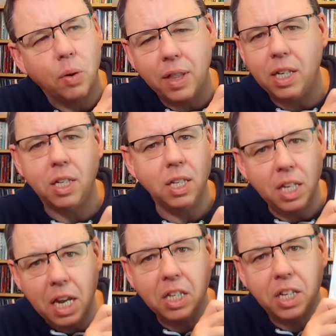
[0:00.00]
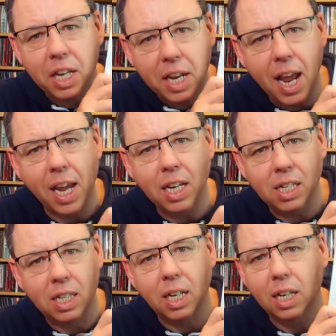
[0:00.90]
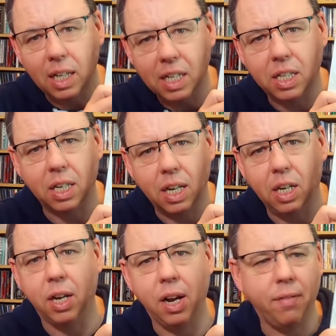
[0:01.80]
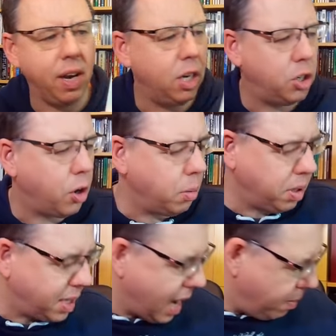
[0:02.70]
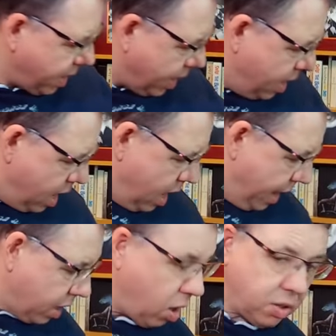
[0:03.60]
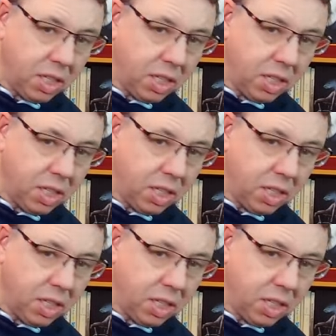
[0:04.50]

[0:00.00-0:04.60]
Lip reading: of these, it's a nice listen. You're going to have an enjoyable time with that. And of course,